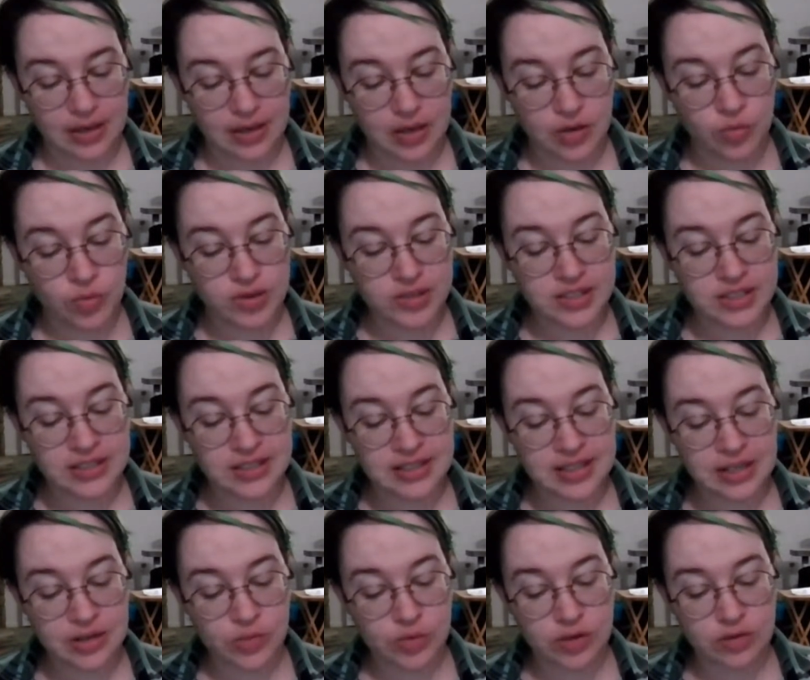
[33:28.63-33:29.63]
It was
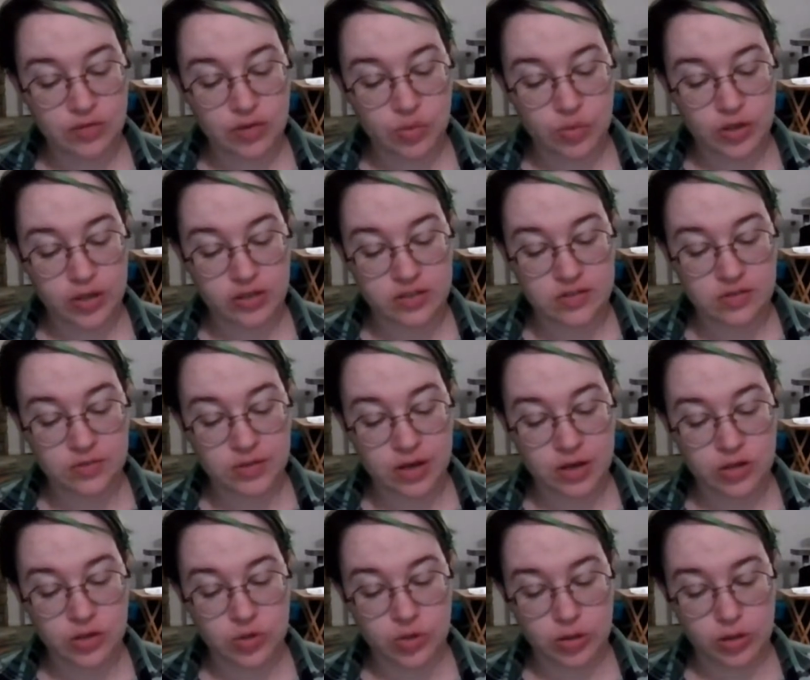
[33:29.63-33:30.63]
indeed one of the works of
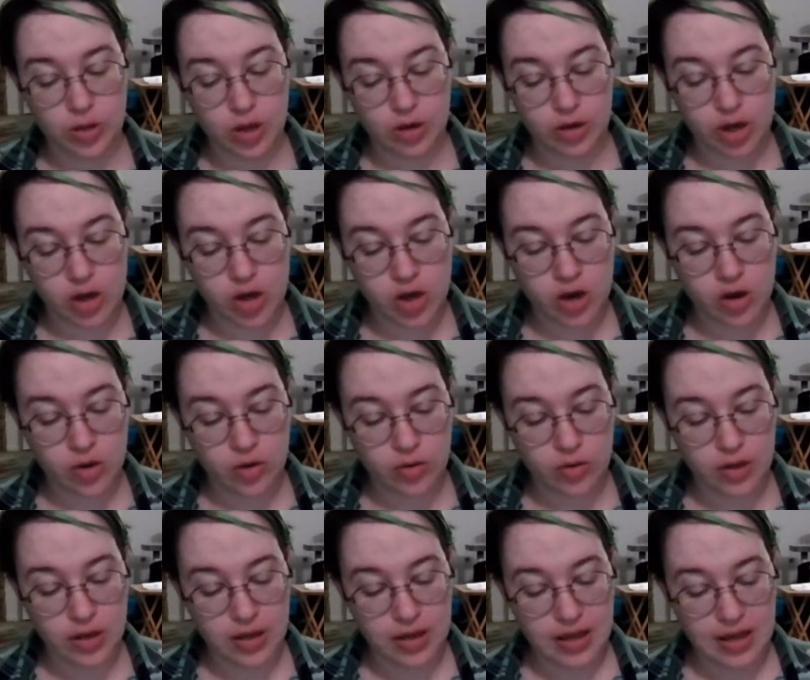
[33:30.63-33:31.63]
Gondor long ago,
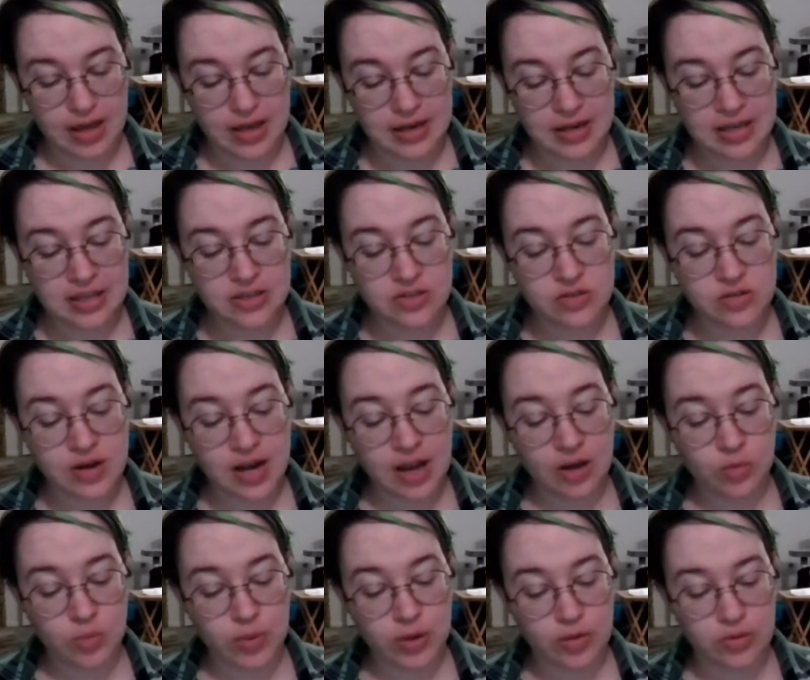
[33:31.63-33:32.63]
an eastern
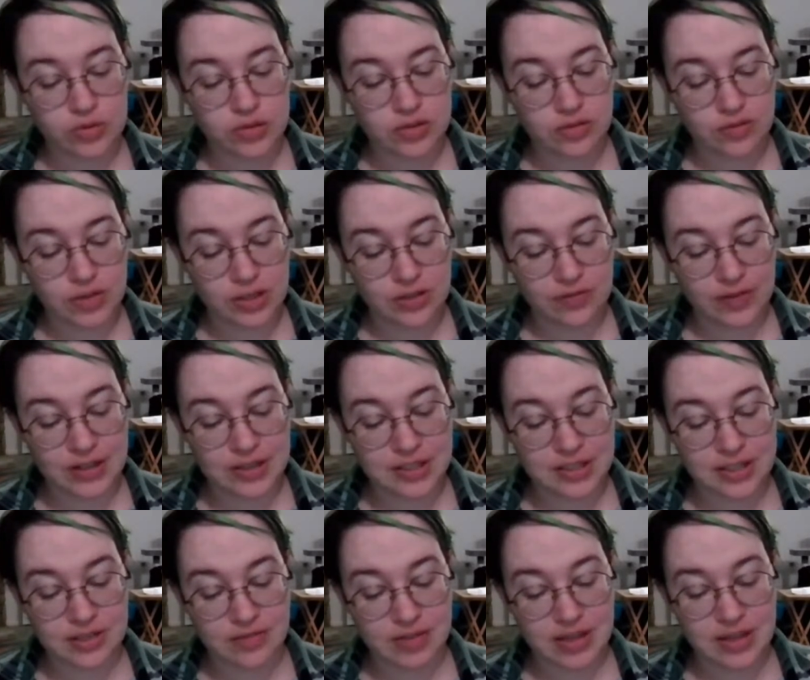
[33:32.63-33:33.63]
outpost of the
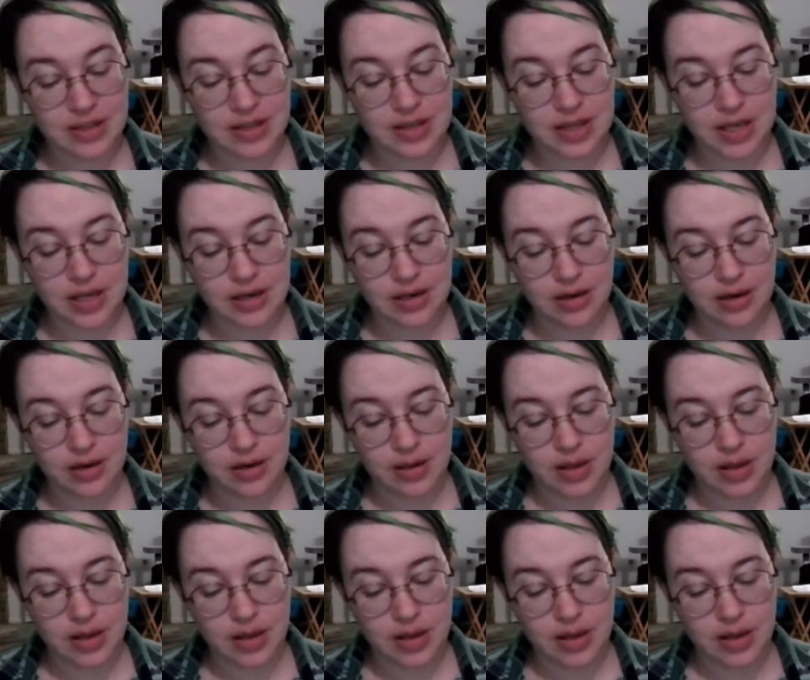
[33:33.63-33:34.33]
defences of Ithilien,